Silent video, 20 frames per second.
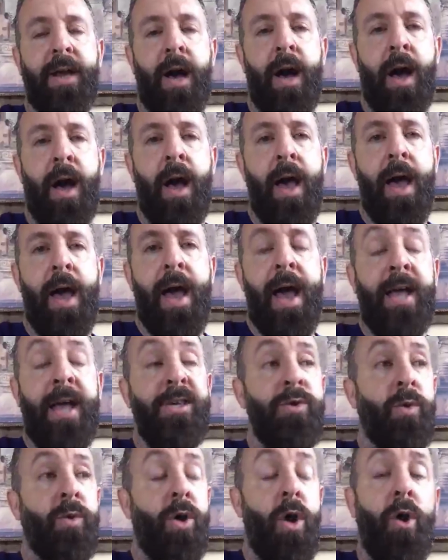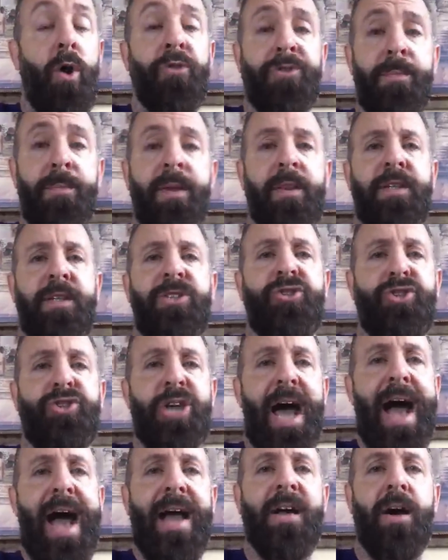and you will ultimately
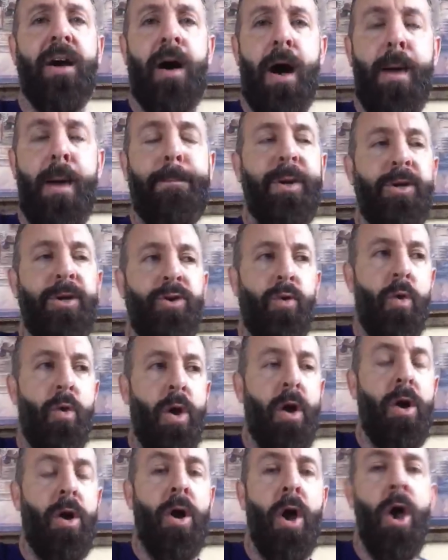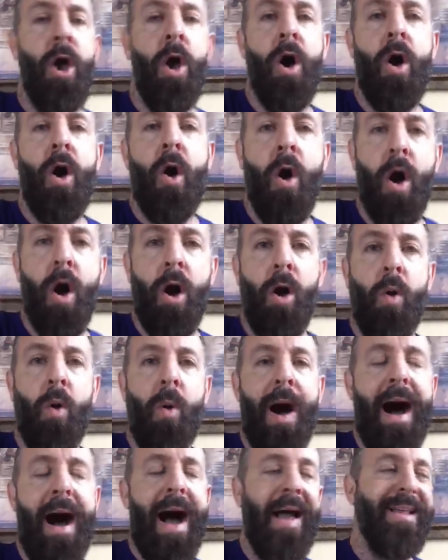jack up your
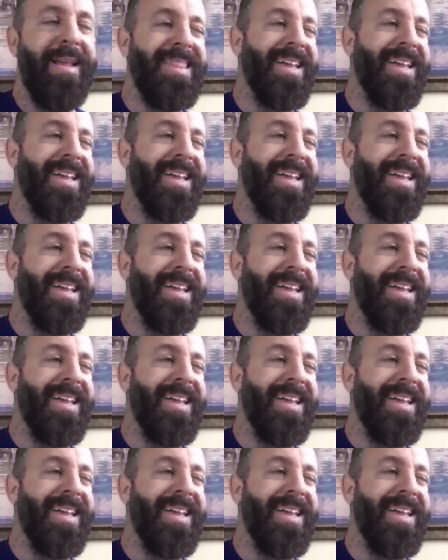ROI.